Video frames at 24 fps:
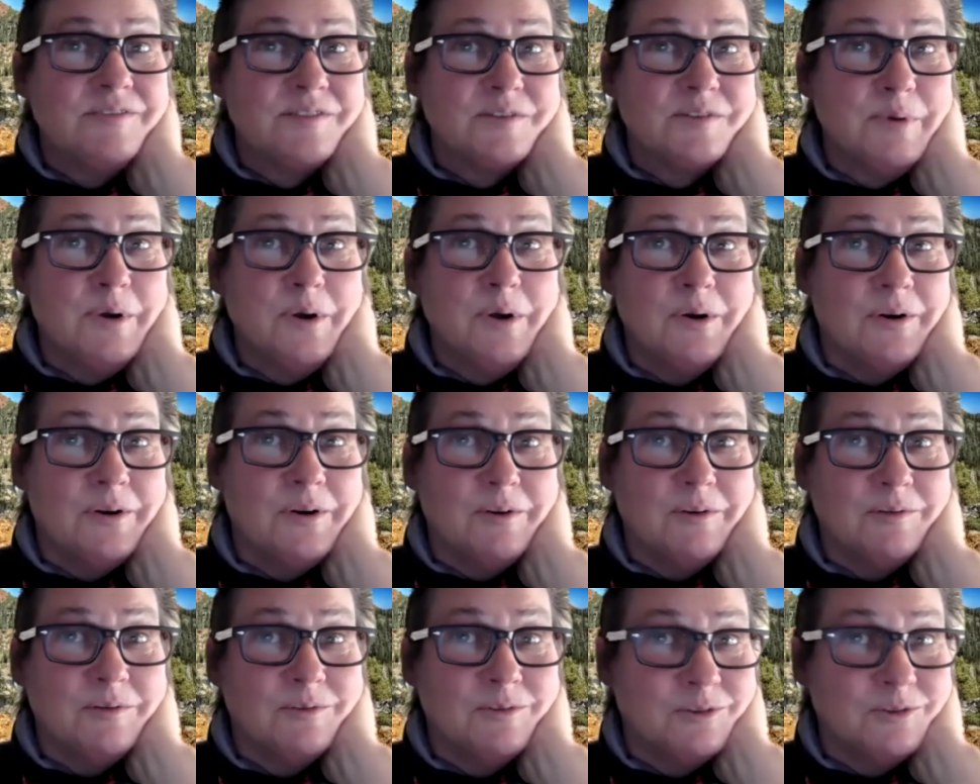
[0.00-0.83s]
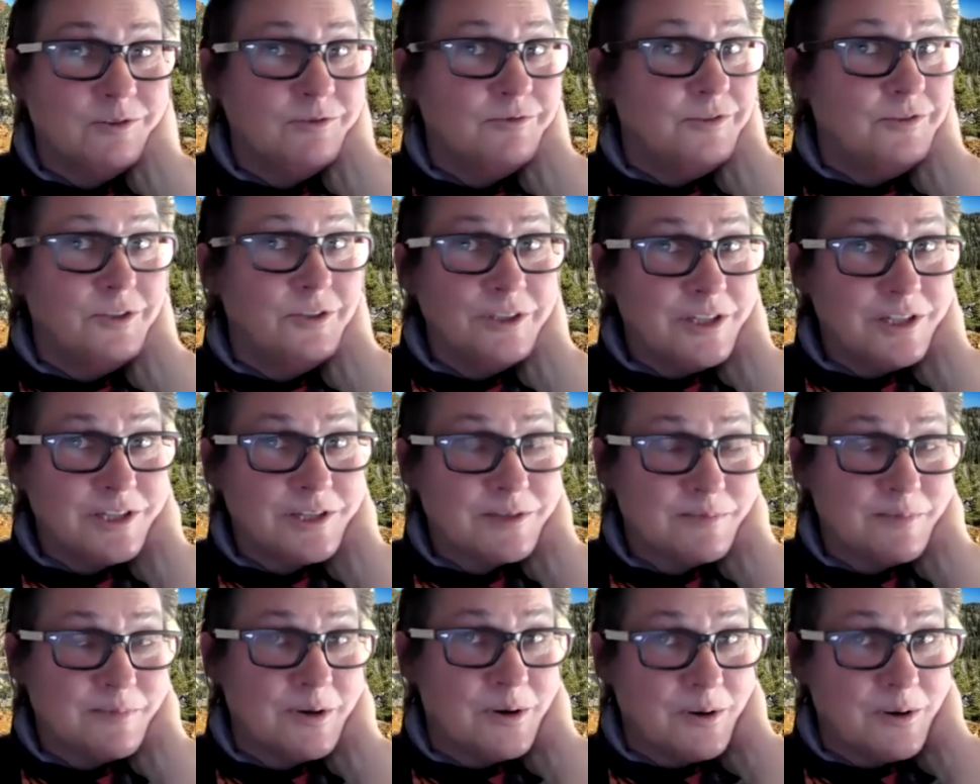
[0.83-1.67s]
smart or fully
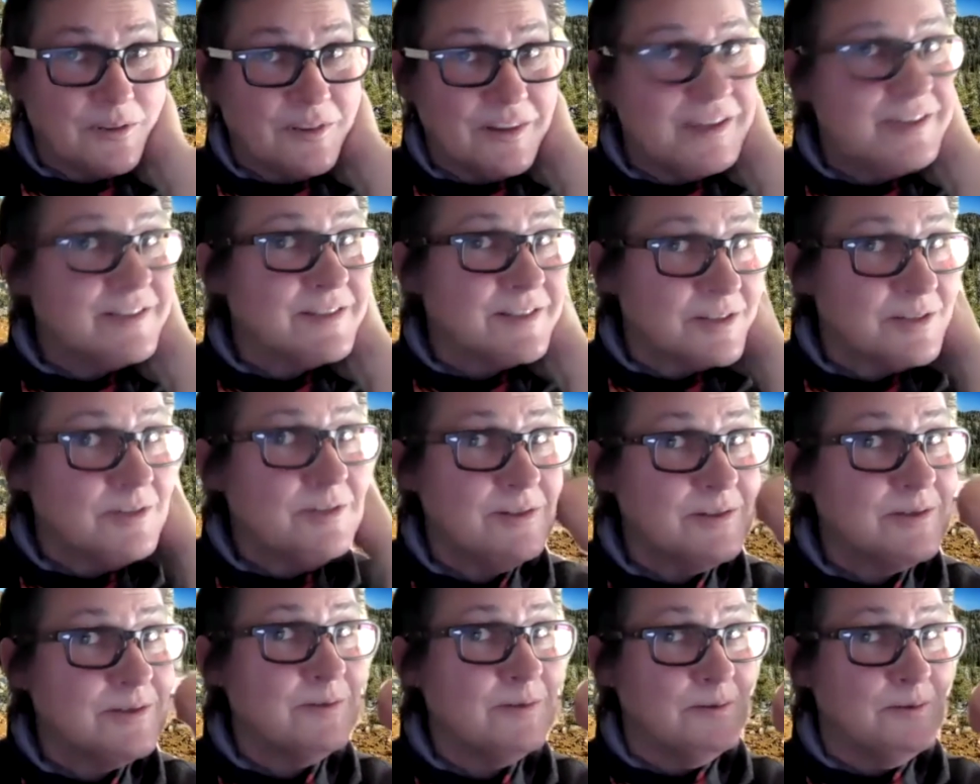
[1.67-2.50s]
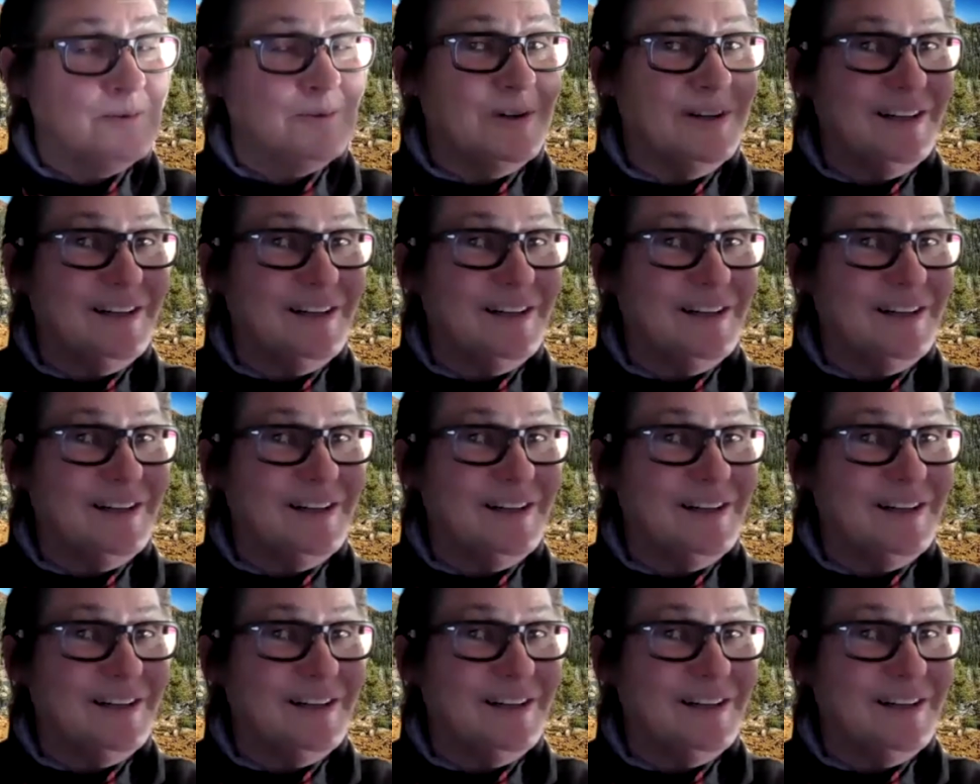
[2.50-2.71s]
smart. That's good too.